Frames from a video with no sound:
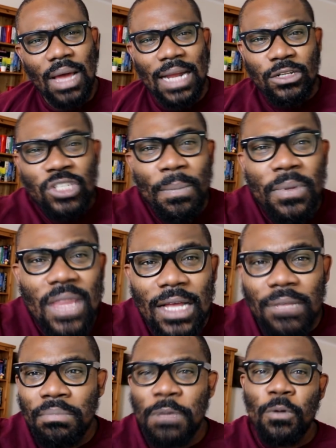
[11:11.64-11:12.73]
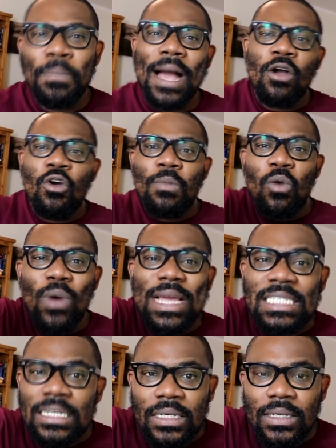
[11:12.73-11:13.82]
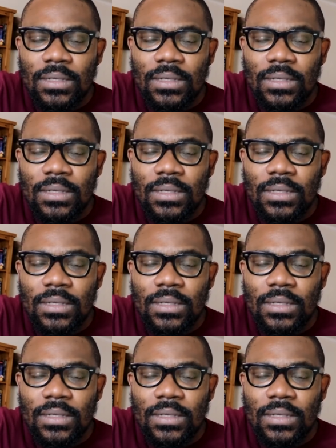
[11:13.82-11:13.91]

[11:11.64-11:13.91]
And on top of that, people back home are waiting.